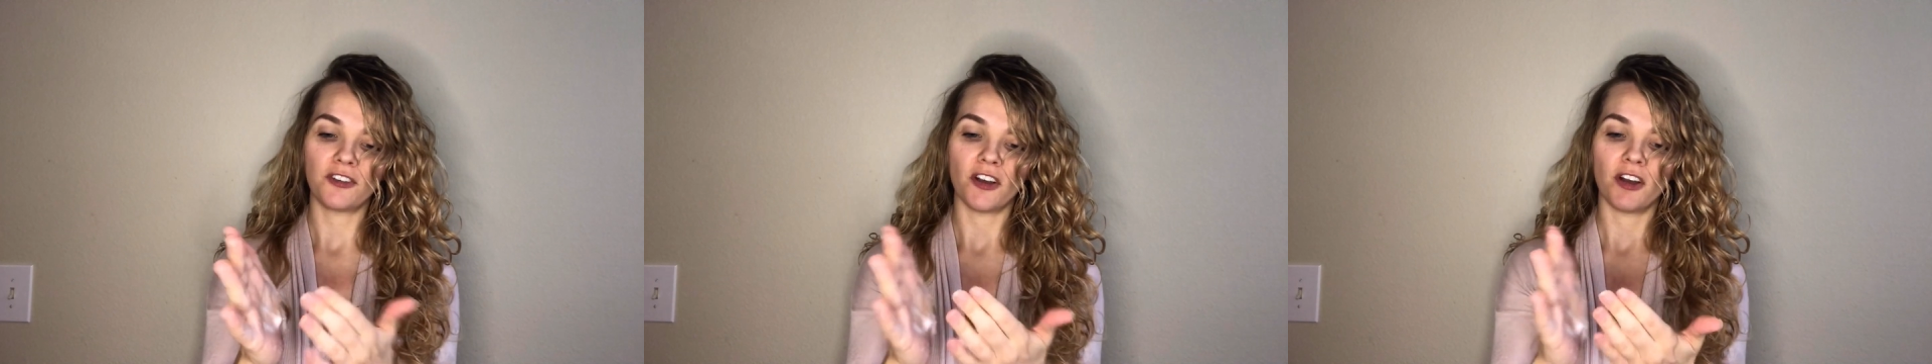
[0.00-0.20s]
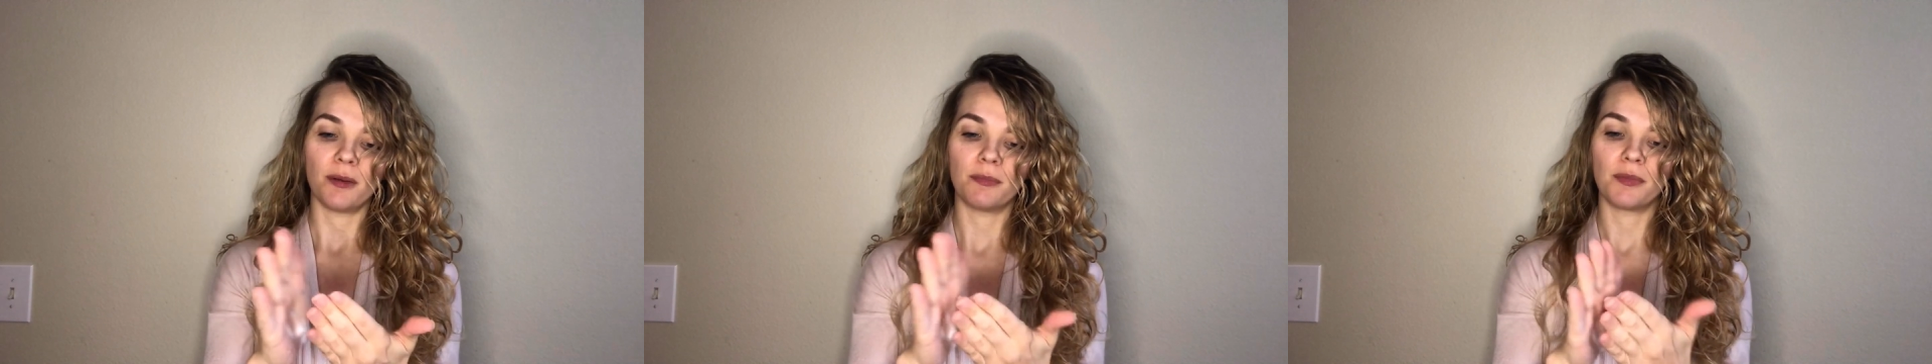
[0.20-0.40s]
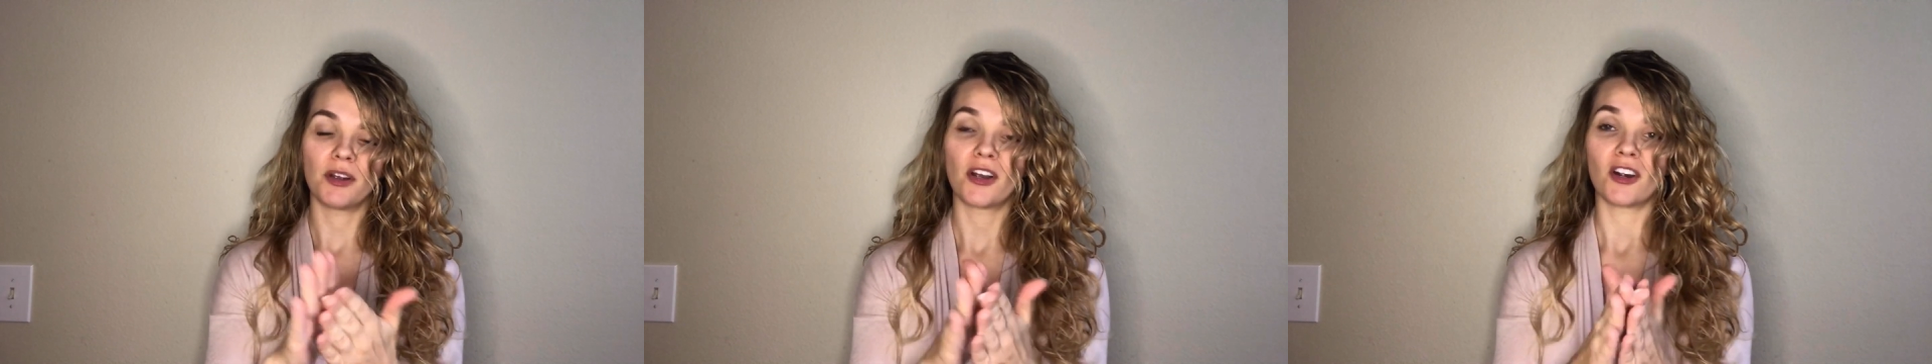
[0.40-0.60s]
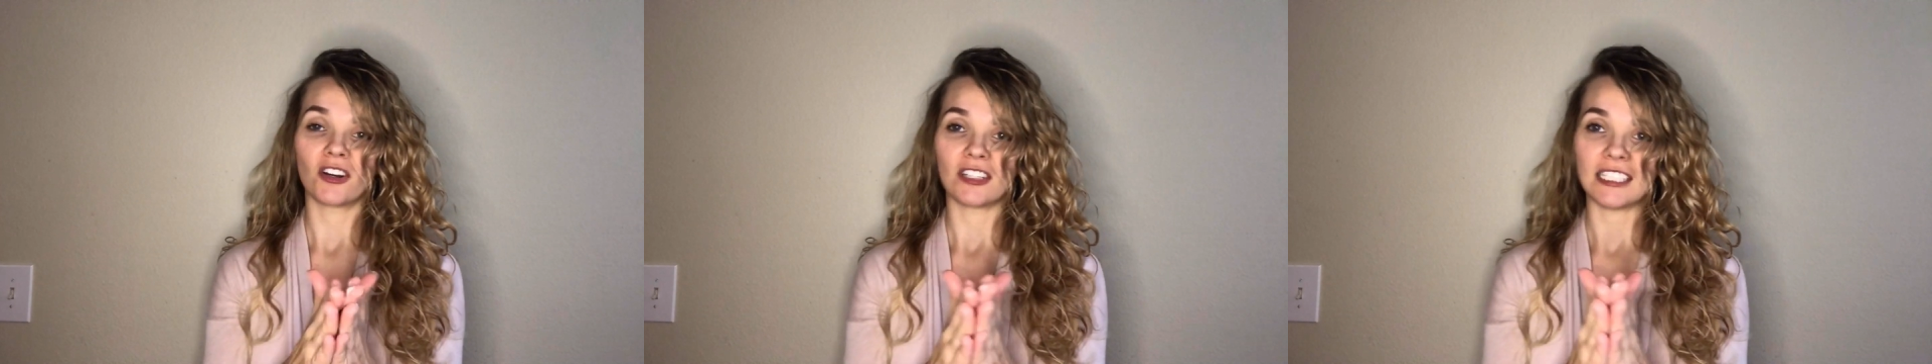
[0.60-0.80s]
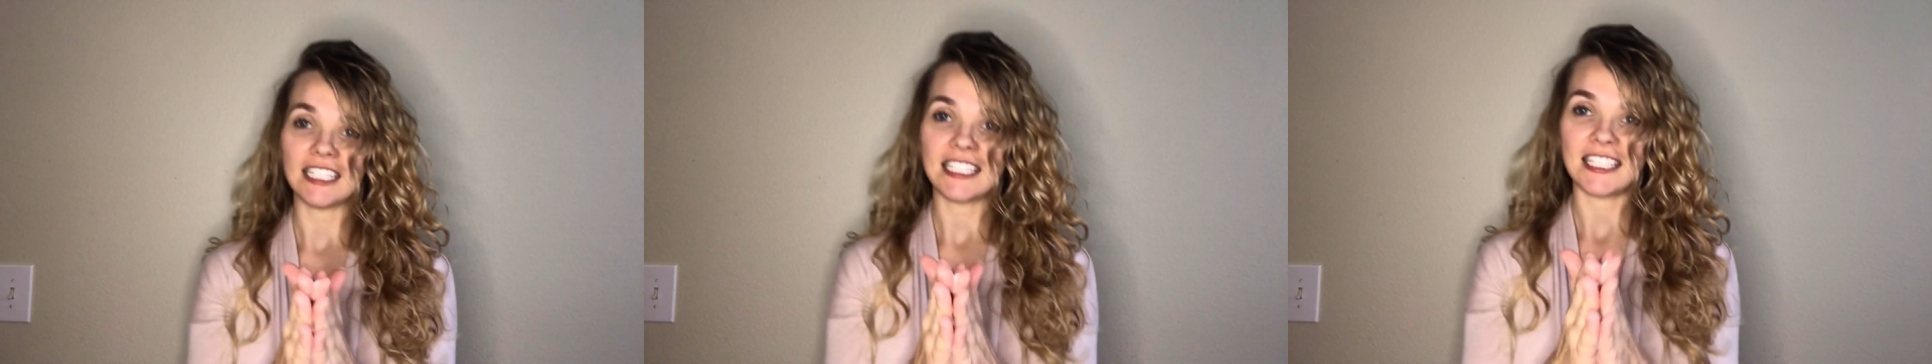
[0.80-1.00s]
from
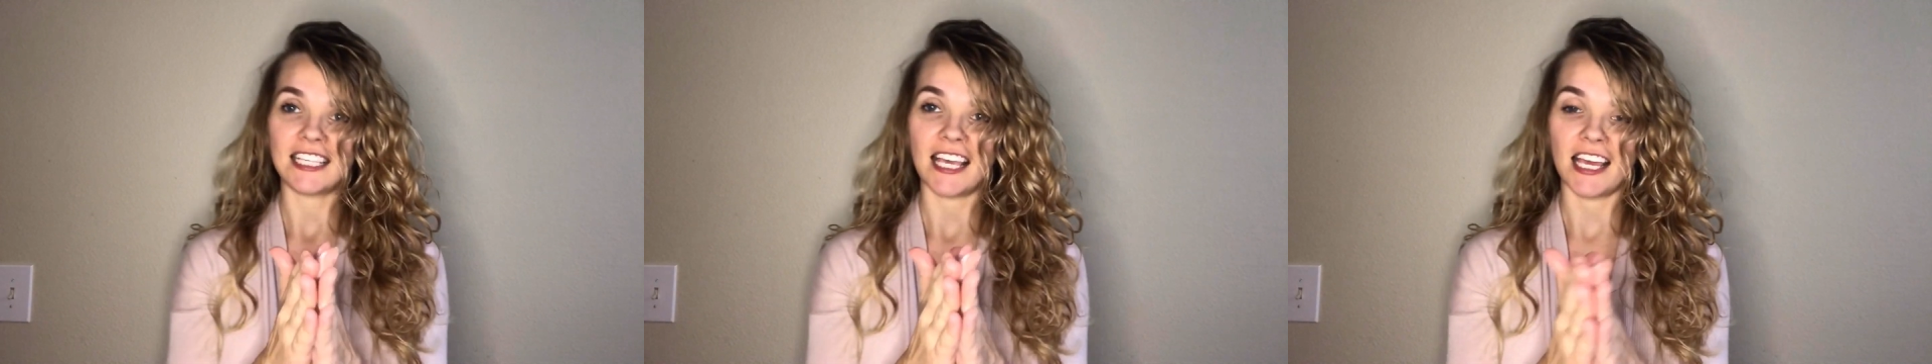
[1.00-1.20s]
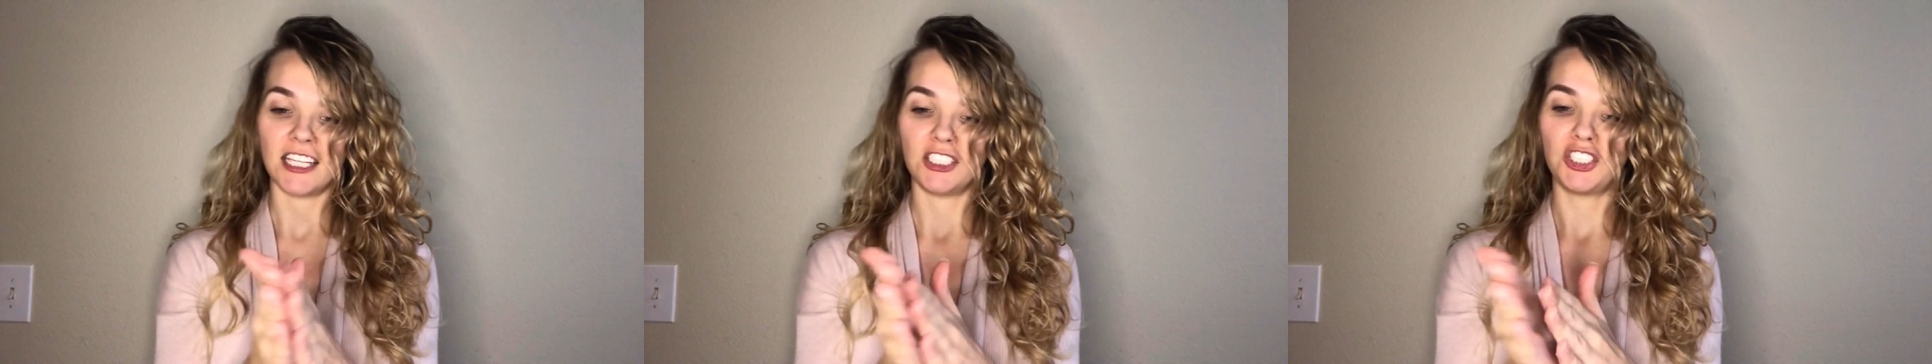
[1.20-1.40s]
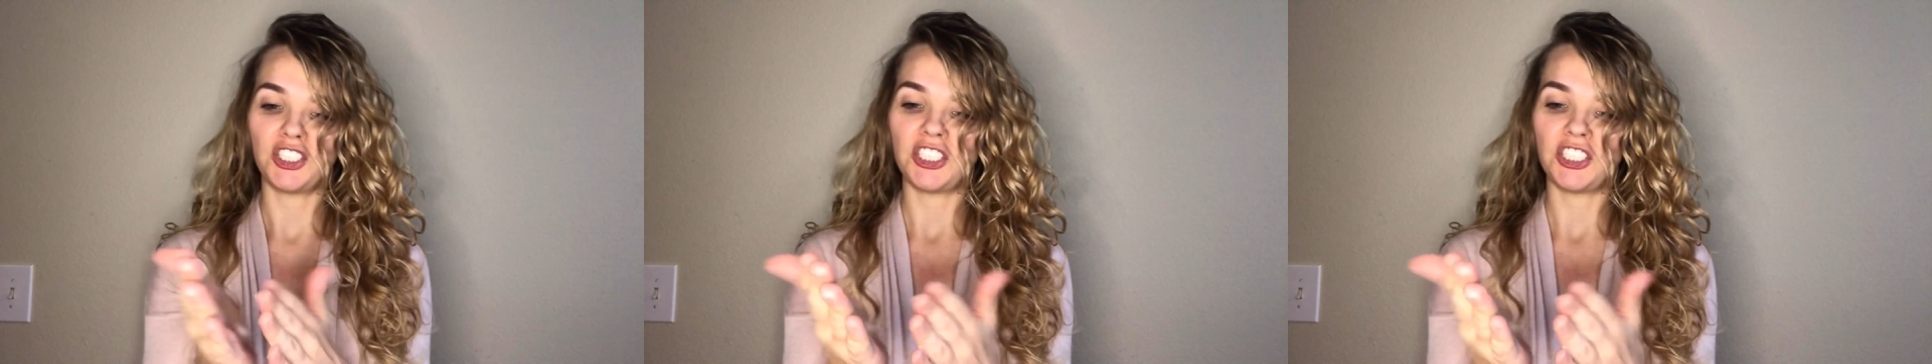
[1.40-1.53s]
Curly Sin.